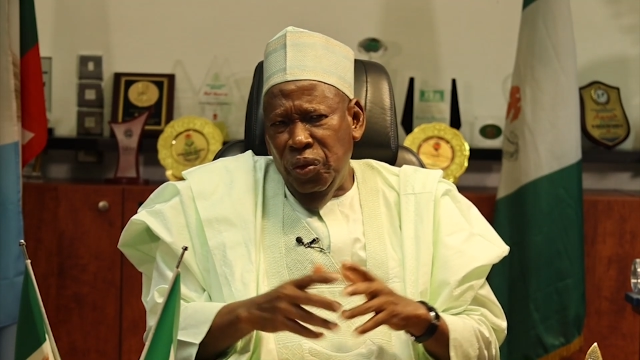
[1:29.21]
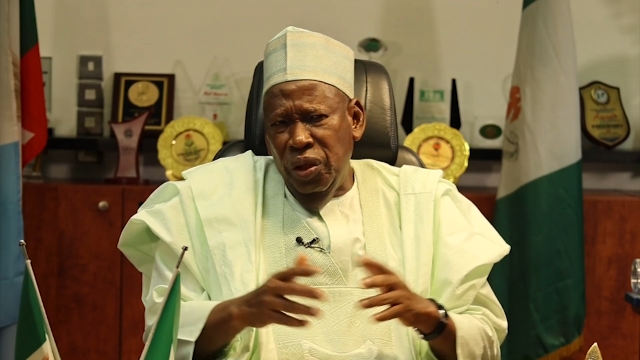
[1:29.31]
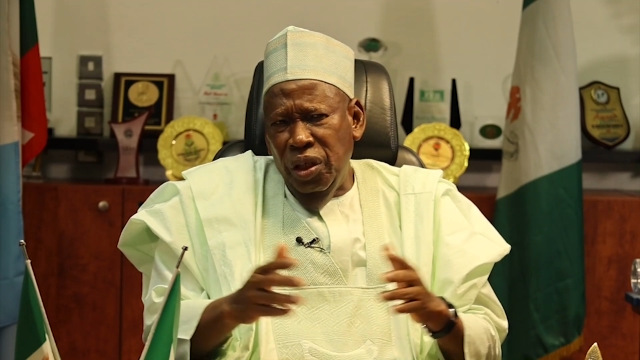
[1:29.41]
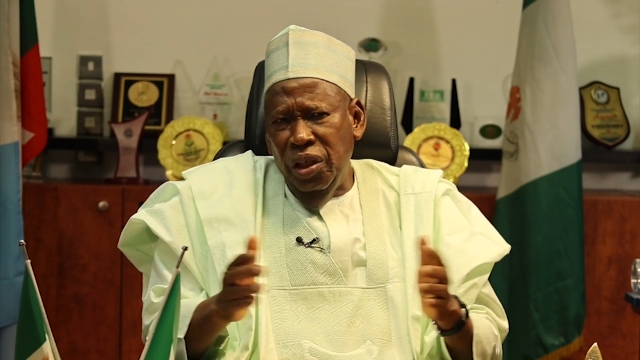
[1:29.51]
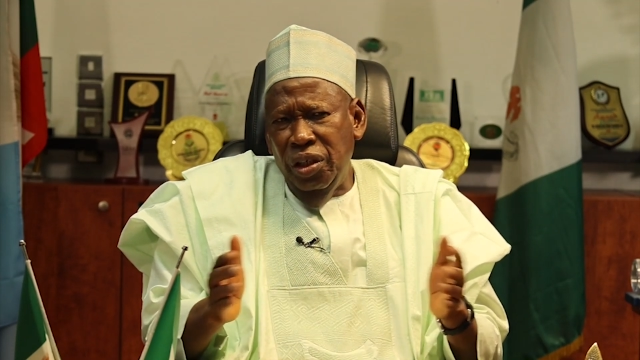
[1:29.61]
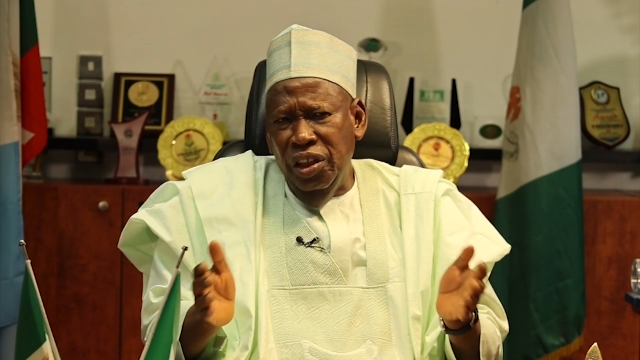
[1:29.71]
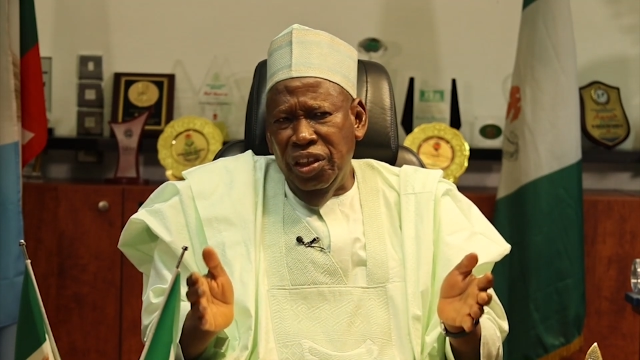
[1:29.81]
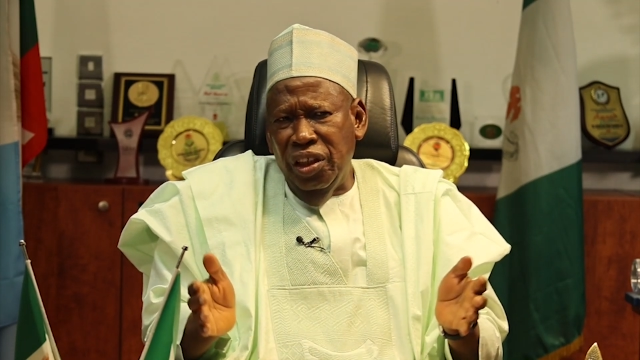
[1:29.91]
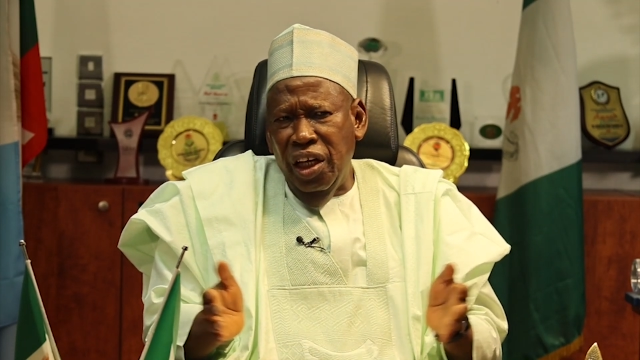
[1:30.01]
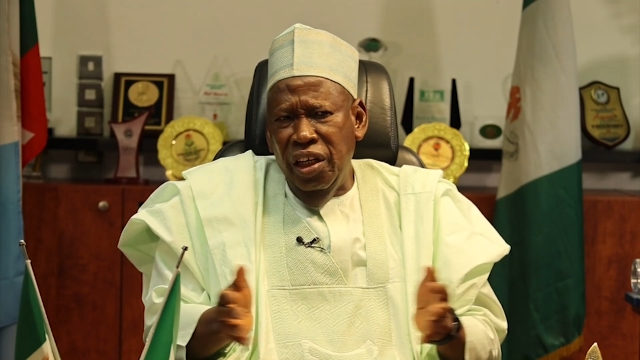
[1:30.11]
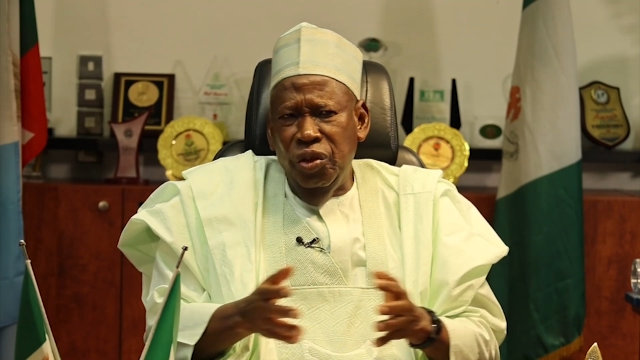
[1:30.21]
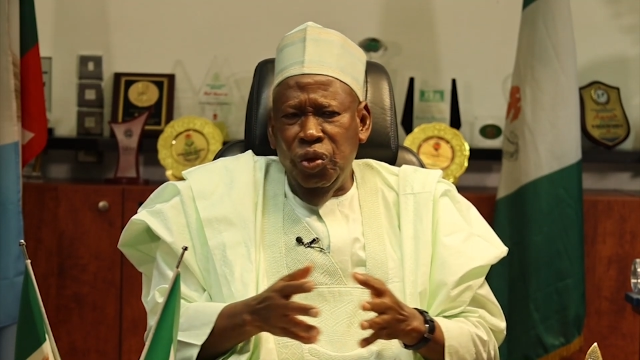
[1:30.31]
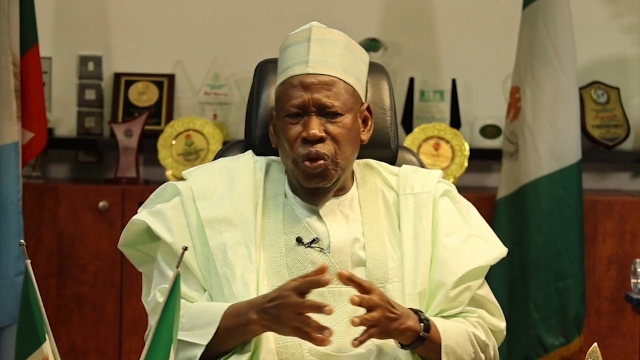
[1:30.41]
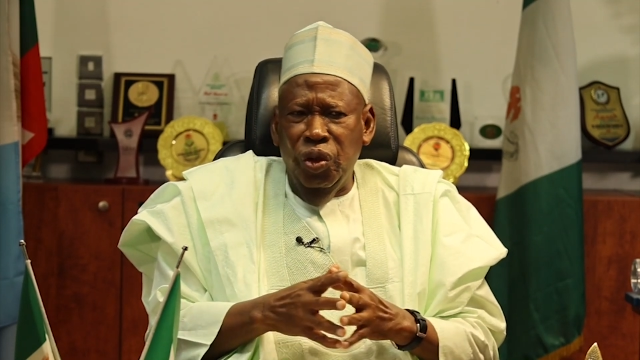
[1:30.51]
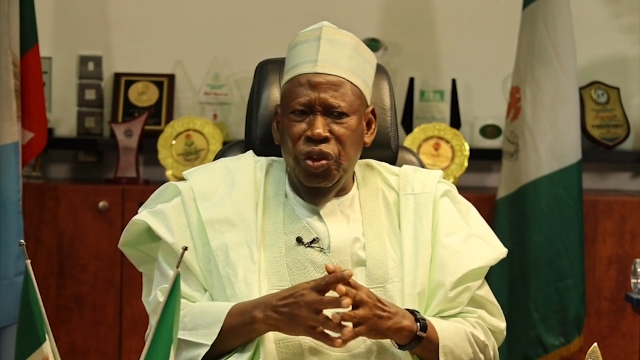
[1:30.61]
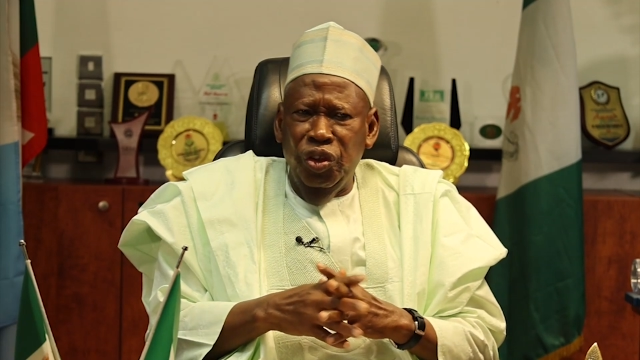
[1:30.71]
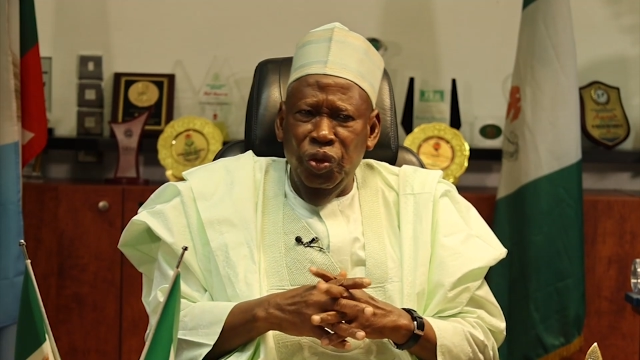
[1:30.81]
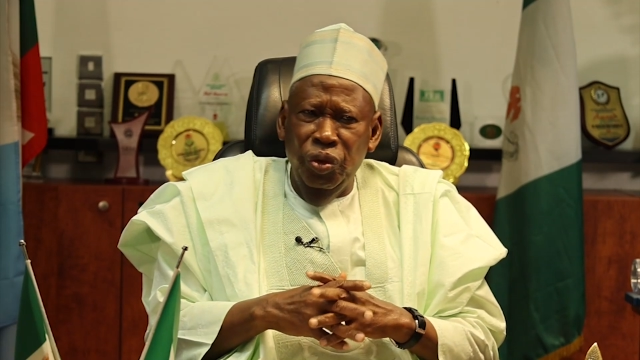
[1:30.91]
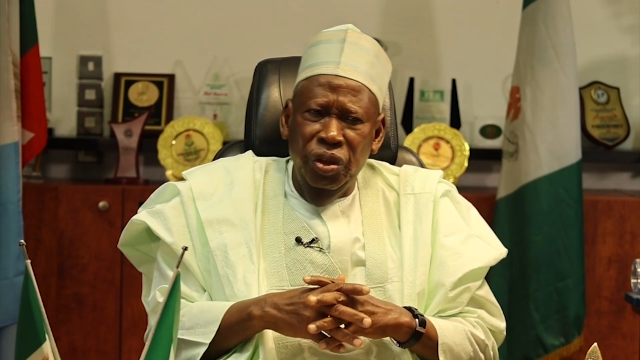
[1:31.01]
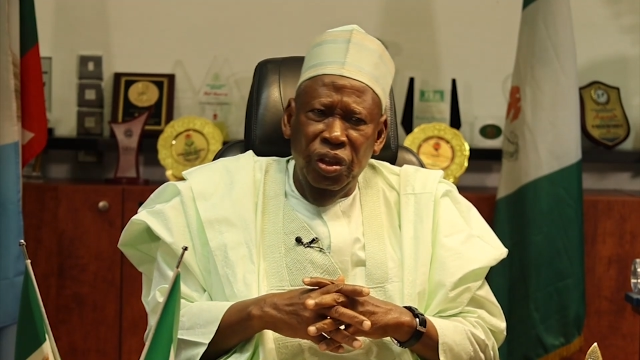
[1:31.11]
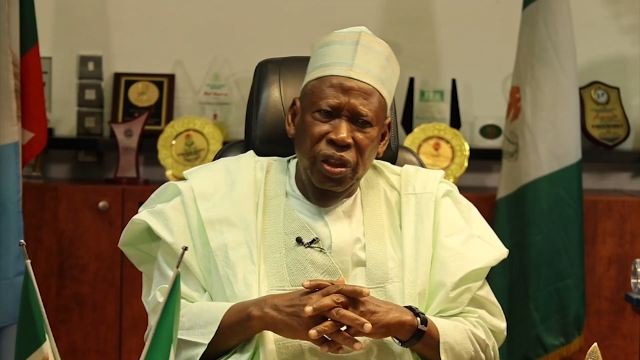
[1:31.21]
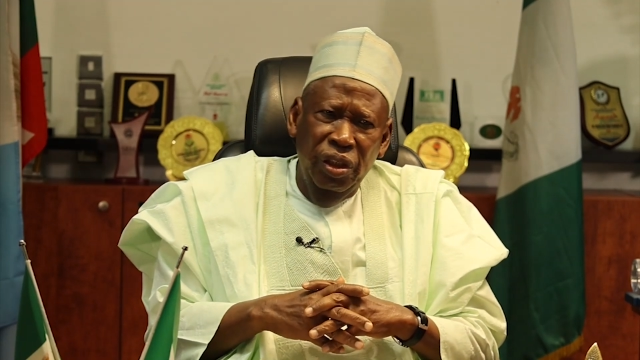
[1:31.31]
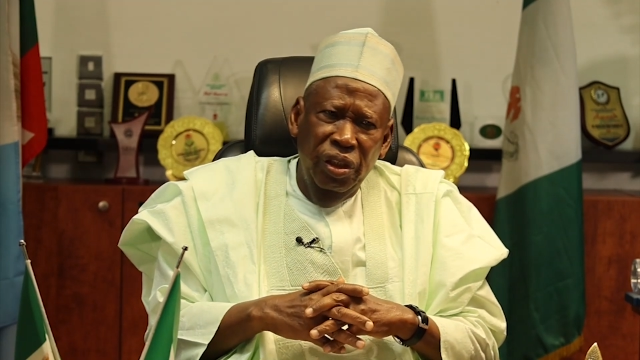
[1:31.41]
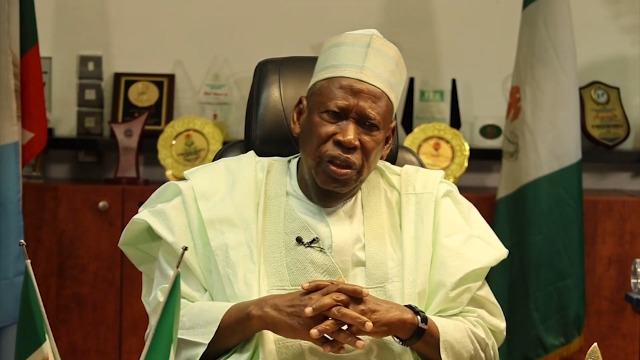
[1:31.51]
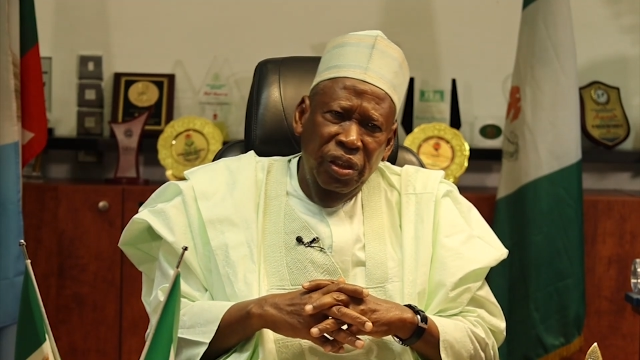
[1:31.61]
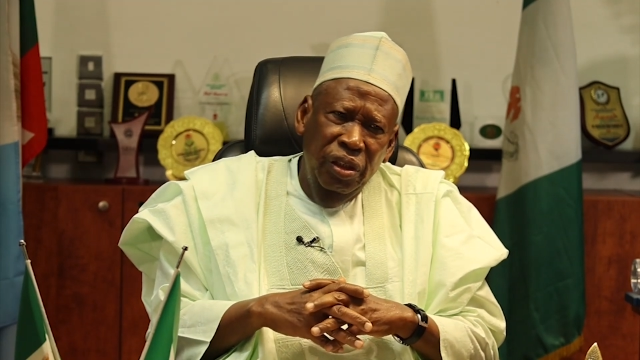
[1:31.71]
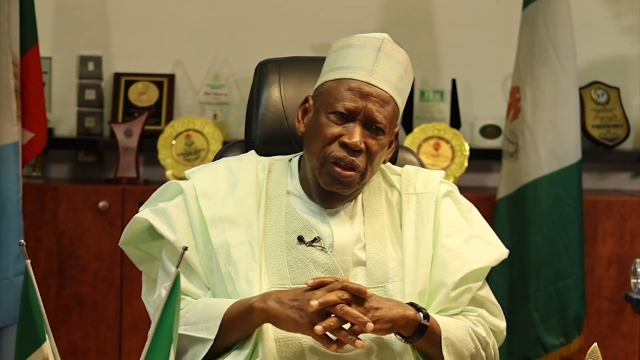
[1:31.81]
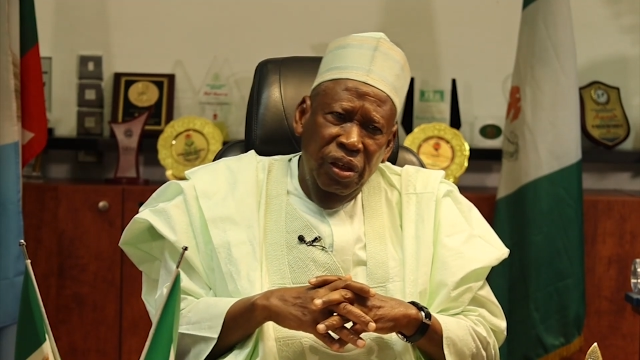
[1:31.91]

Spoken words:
we decided to constitute the